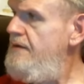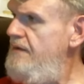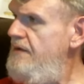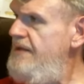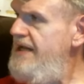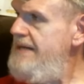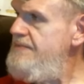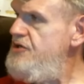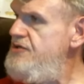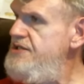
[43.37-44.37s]
One of my
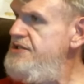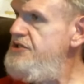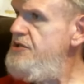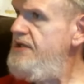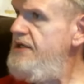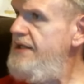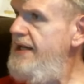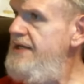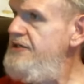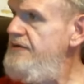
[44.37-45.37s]
hamsters is chewing on the
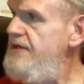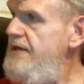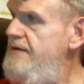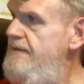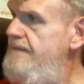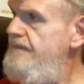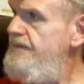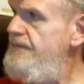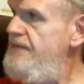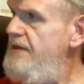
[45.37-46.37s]
cage over there.
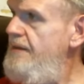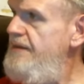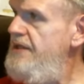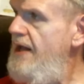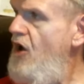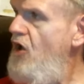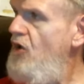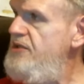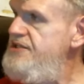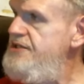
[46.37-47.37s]
I mean, they
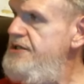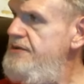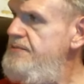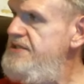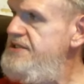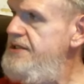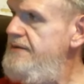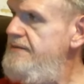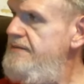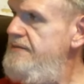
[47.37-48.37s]
always do, but
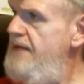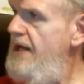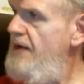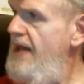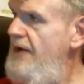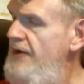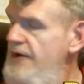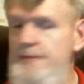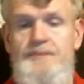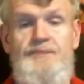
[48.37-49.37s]
still. How loud?
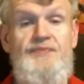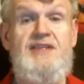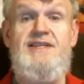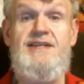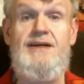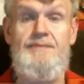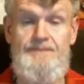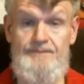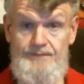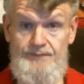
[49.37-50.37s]
Still.
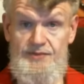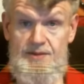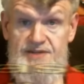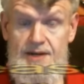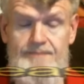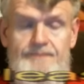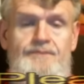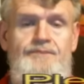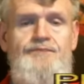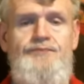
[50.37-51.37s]
Thumbs up.
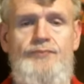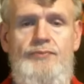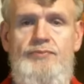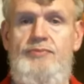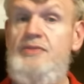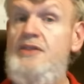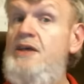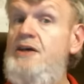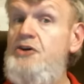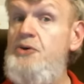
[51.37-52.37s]

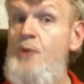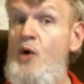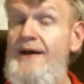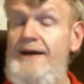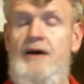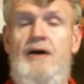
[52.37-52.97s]
Good morning.